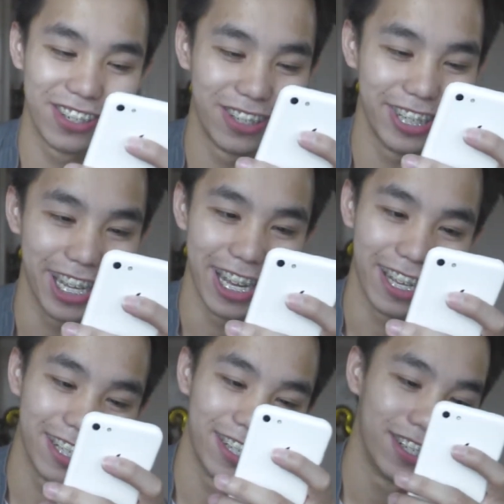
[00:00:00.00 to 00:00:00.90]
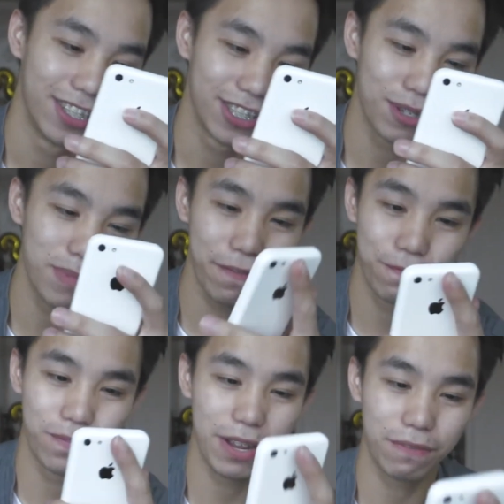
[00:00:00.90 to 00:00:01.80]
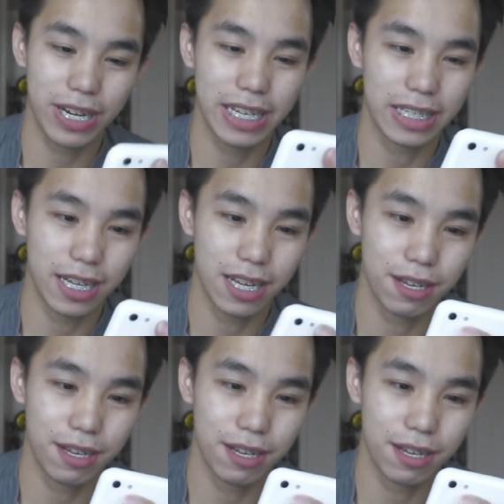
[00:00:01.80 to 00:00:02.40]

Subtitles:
Or yeah. So my favorite